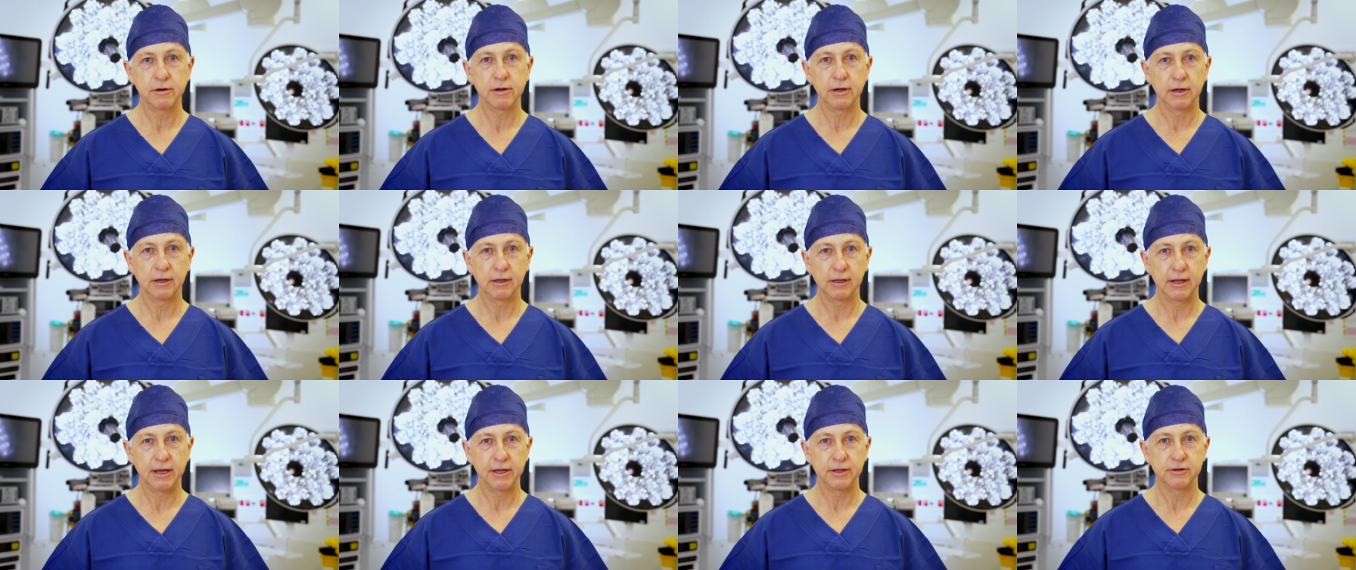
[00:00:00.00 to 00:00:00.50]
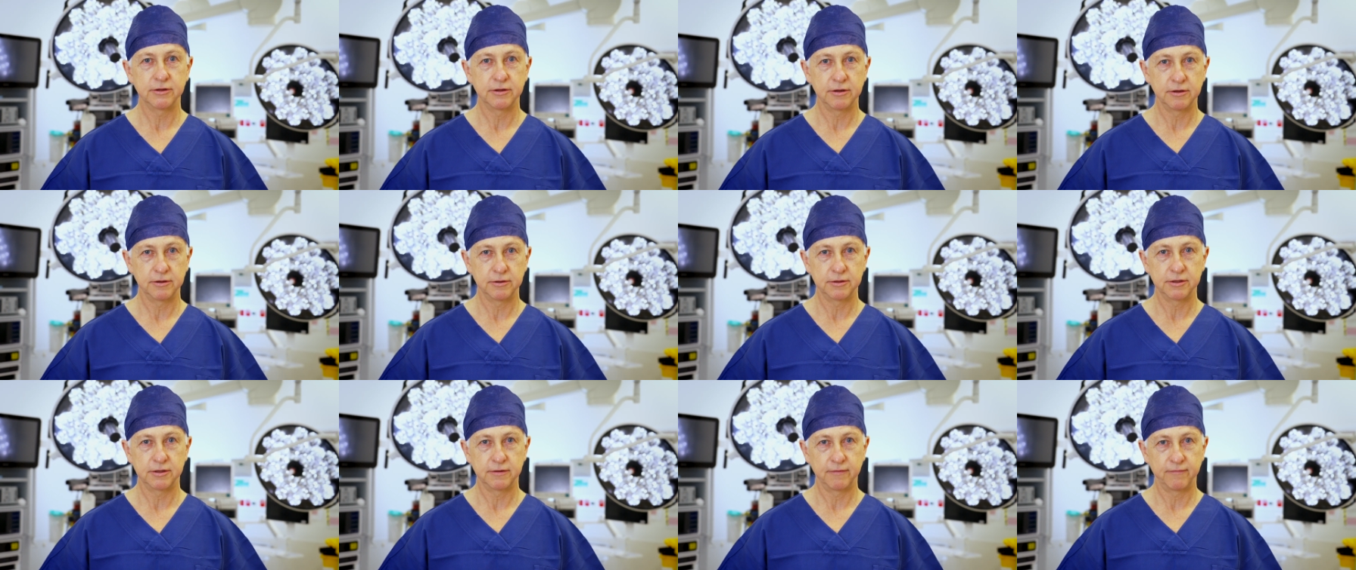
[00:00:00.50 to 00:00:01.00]
and it leads
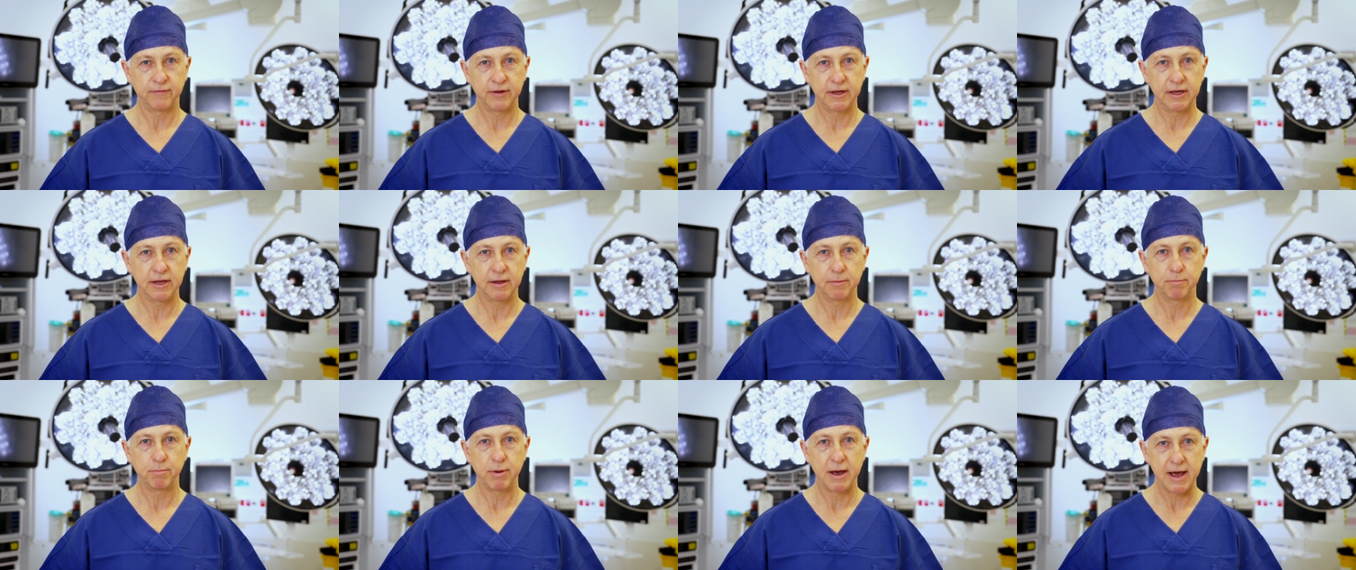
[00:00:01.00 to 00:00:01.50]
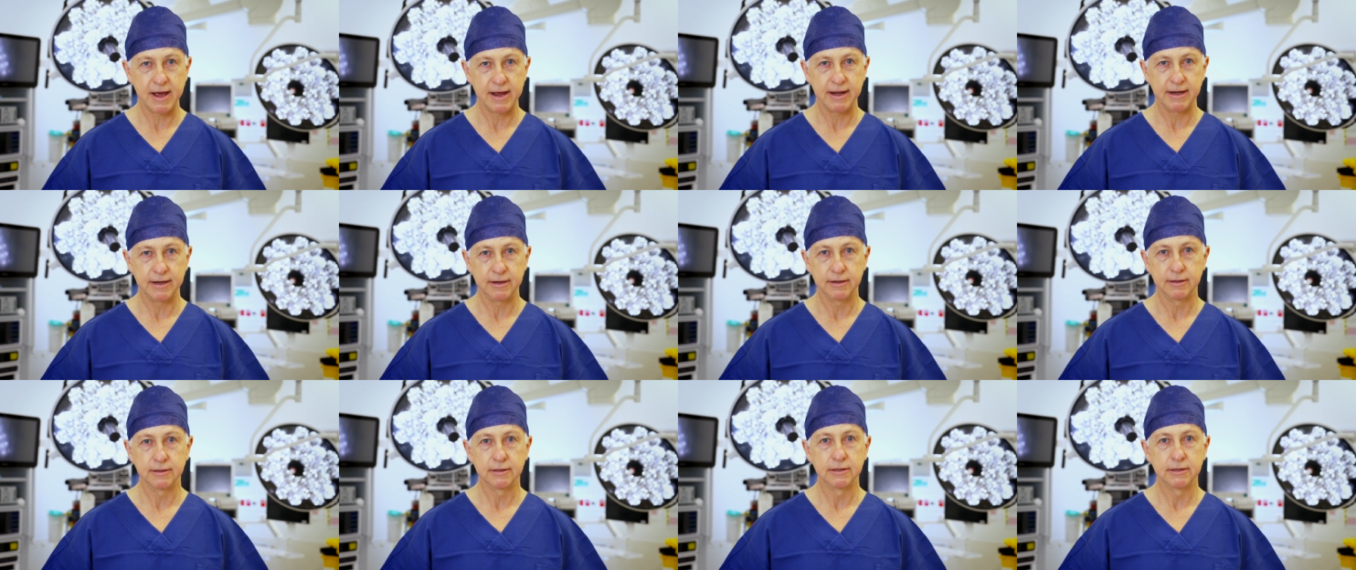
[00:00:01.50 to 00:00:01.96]
to severe pain.